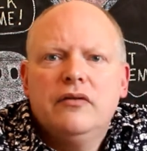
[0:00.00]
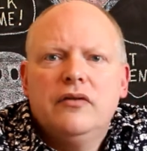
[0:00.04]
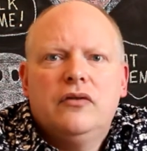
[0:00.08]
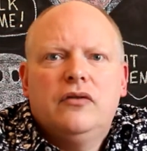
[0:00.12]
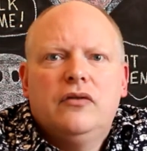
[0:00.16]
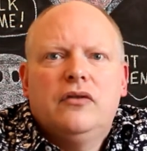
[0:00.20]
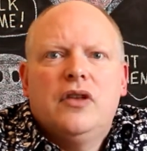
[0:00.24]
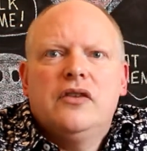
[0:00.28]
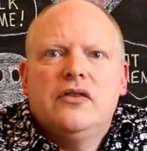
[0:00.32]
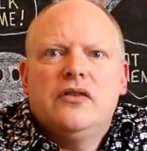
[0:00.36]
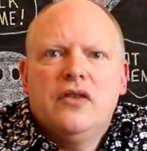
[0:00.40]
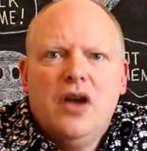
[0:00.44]

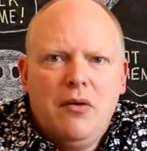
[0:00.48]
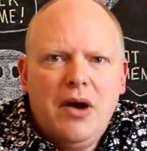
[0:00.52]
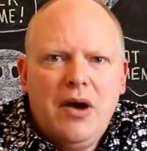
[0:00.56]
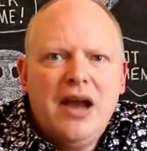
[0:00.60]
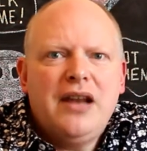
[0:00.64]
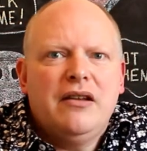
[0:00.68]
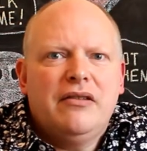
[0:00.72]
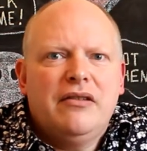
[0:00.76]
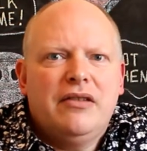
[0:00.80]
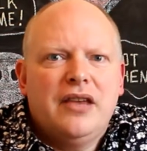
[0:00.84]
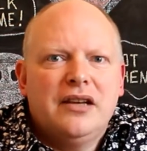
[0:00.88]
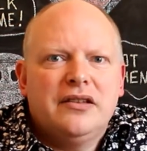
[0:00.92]
There's no end
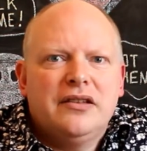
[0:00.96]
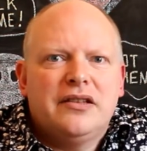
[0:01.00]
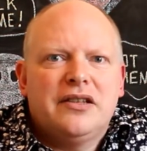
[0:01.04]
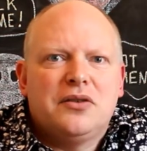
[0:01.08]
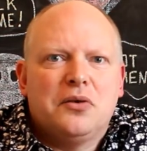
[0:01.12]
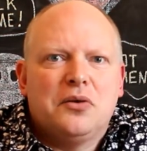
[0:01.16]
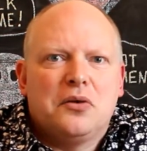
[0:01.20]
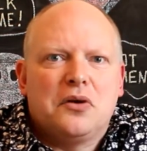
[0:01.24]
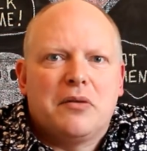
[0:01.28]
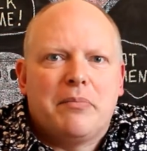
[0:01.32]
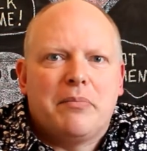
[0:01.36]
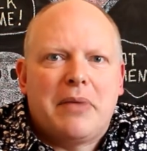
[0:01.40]
of things to
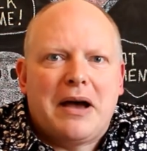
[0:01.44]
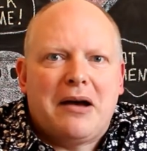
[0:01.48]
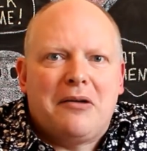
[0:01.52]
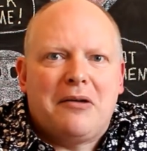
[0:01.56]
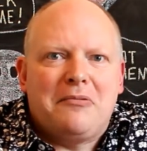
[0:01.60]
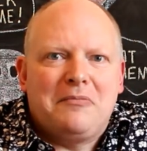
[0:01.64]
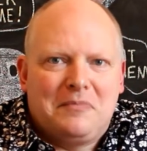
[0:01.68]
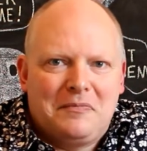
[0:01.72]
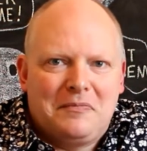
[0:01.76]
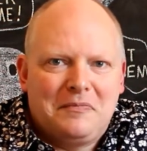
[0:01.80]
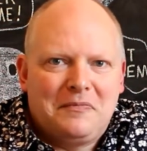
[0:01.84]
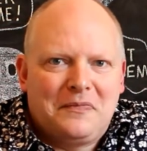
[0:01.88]
talk
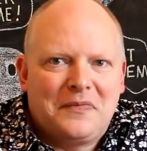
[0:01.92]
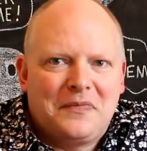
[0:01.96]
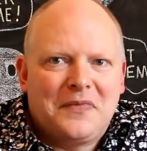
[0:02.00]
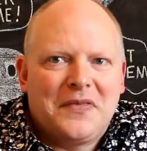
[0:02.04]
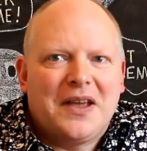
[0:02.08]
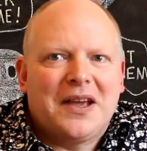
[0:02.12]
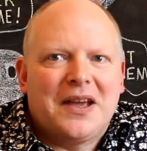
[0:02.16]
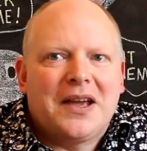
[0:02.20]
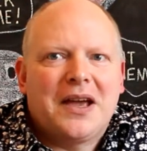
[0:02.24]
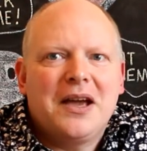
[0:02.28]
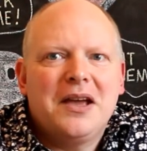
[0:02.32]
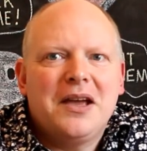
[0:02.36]
about.
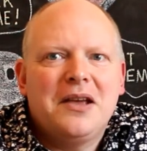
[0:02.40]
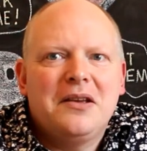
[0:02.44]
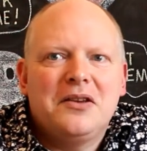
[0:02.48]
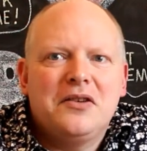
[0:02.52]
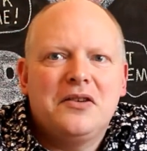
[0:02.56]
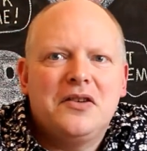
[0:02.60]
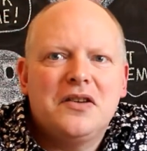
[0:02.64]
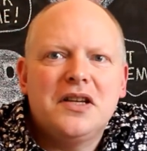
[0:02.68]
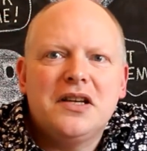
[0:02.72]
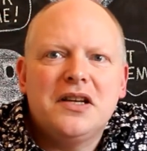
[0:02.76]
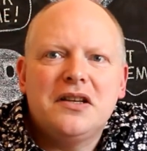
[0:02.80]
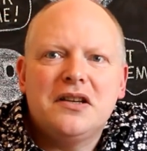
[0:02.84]
Okay, you
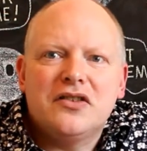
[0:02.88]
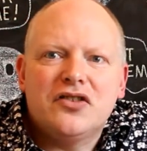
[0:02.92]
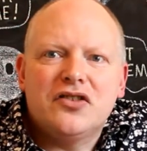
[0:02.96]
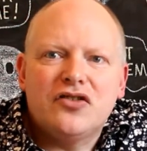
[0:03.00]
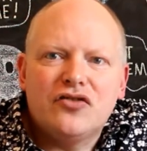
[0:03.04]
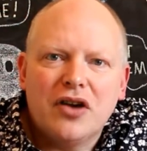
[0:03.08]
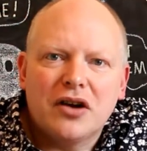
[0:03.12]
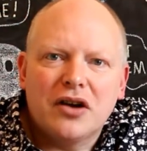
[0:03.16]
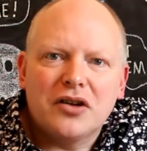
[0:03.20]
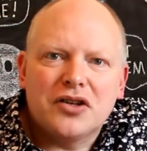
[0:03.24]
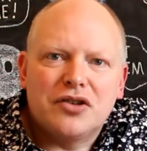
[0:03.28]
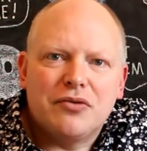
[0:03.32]
just need to
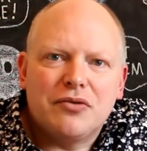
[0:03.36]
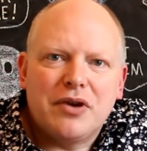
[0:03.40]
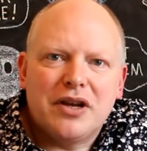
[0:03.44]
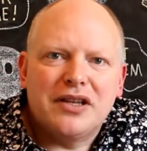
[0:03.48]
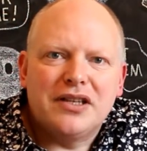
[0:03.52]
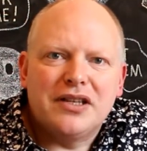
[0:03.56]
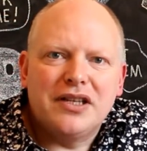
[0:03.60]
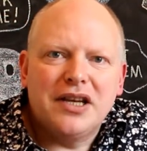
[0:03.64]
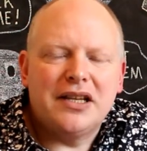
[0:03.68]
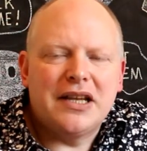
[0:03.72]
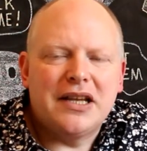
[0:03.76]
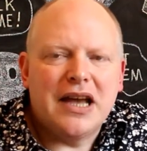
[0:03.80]
structure it and
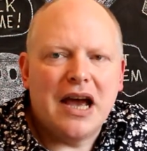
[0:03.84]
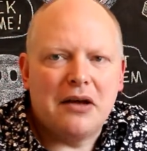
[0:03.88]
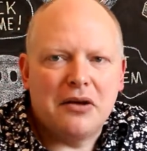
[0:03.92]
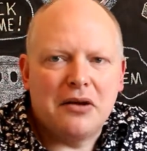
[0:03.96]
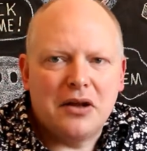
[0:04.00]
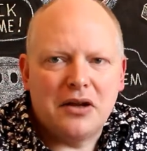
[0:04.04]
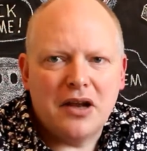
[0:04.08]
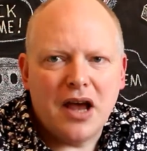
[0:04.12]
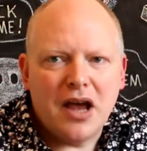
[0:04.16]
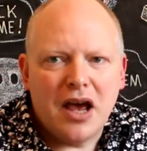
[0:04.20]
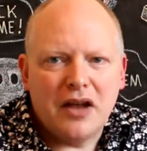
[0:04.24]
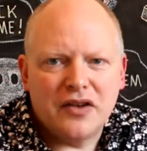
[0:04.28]
sit
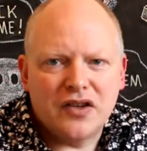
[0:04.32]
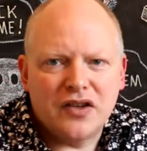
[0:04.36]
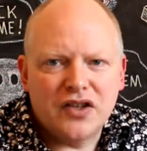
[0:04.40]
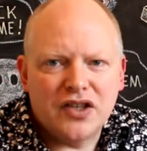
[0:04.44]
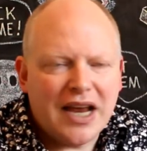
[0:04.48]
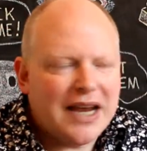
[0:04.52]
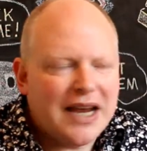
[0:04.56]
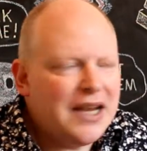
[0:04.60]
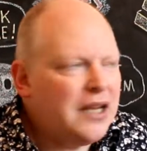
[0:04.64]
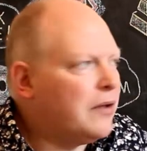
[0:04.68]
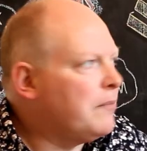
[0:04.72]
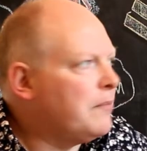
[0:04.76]
down and
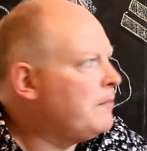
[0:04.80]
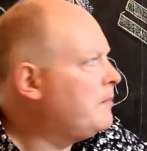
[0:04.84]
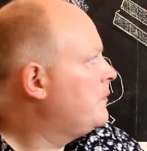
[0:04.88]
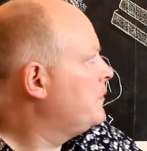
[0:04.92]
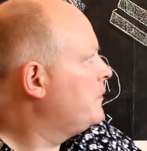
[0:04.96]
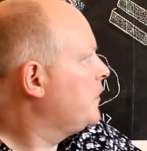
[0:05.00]
say them.